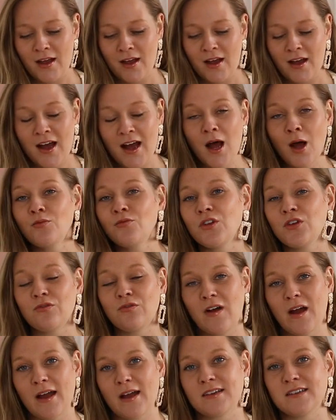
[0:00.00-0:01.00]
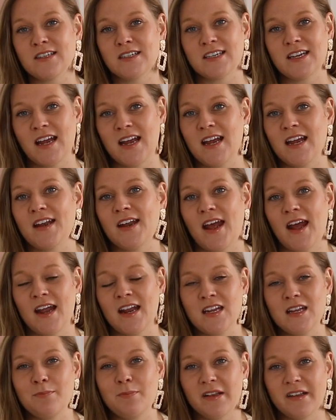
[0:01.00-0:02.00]
have you factored in
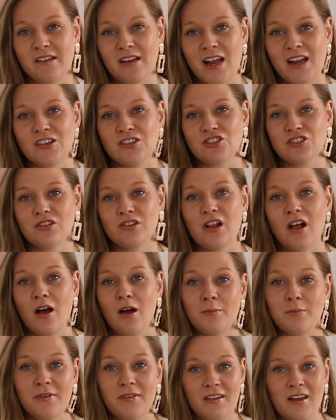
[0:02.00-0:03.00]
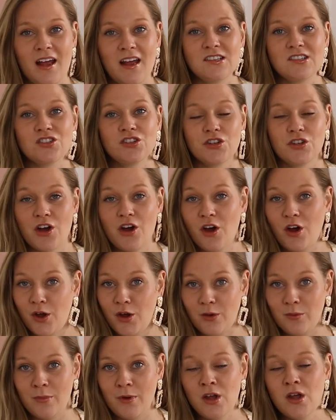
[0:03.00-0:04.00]
any potential upset to the
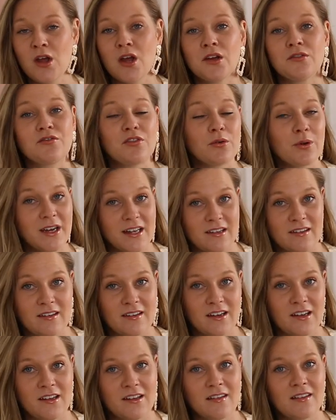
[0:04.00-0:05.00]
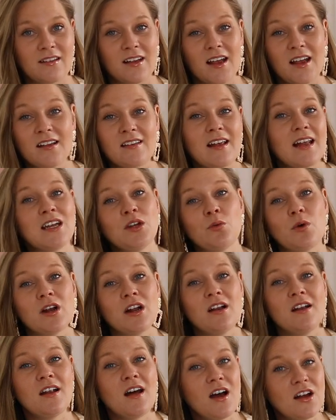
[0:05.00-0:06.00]
home? For instance, is anyone
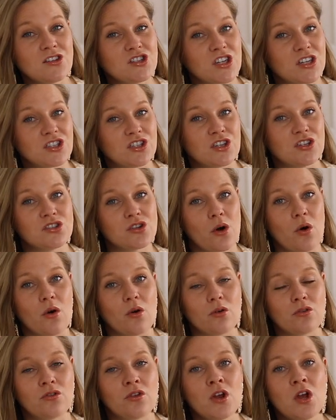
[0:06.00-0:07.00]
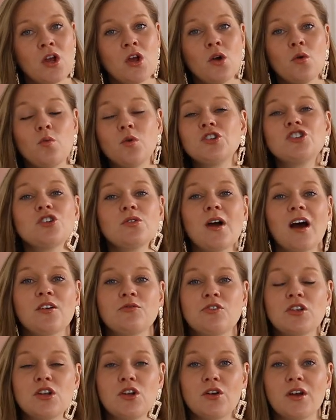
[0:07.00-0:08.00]
allergic to dogs? Would you
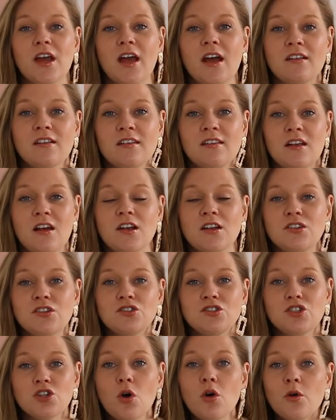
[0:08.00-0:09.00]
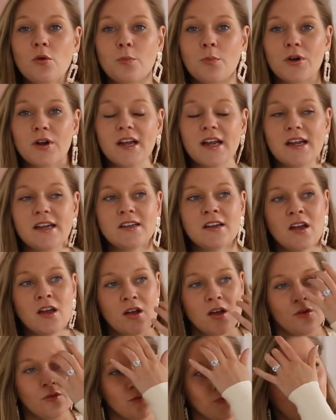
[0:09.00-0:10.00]
have to look at a certain dog breed?
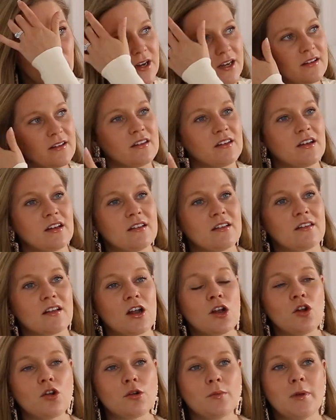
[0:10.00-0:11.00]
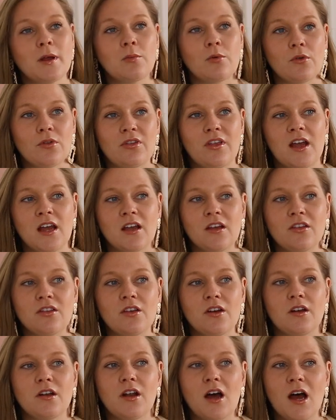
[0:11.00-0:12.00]
For instance, a lot of people think
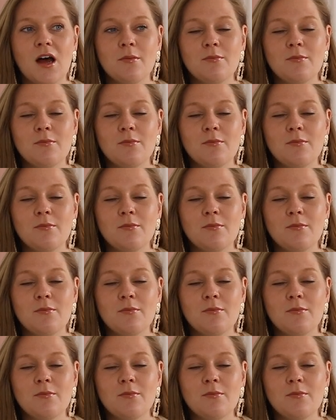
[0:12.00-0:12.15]
that